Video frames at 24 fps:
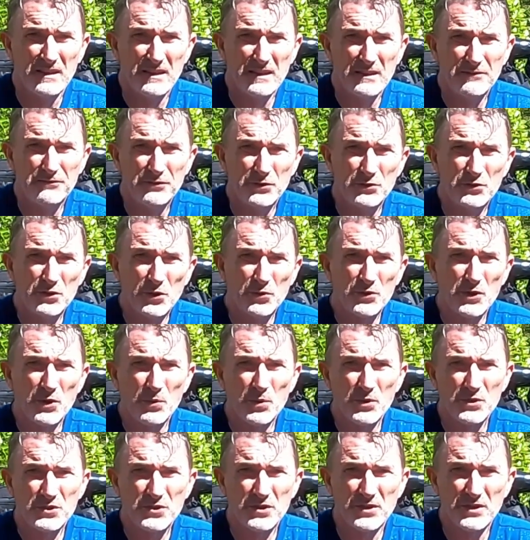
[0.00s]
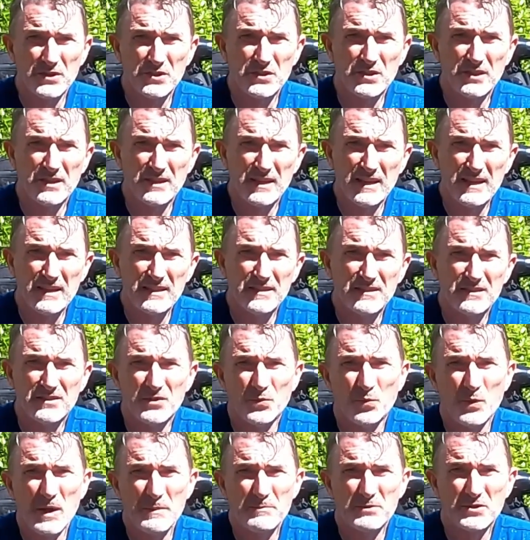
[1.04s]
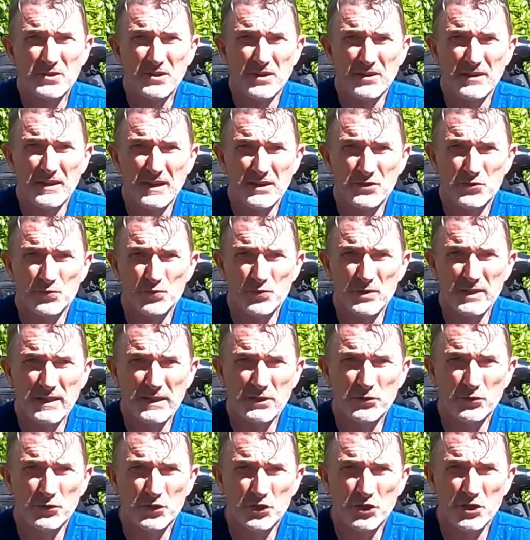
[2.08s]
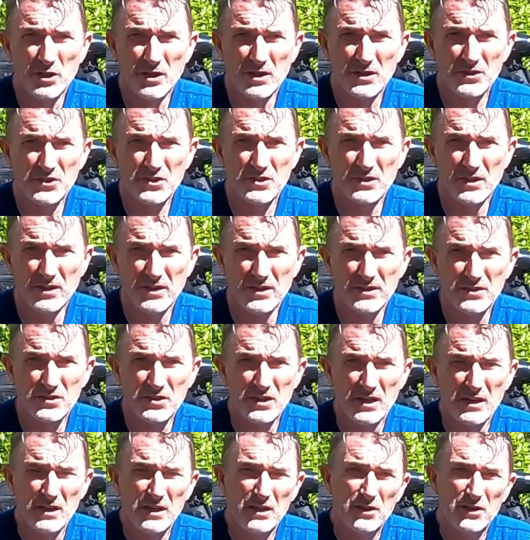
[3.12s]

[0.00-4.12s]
If you don't know what size to get, the website has a really good chart size.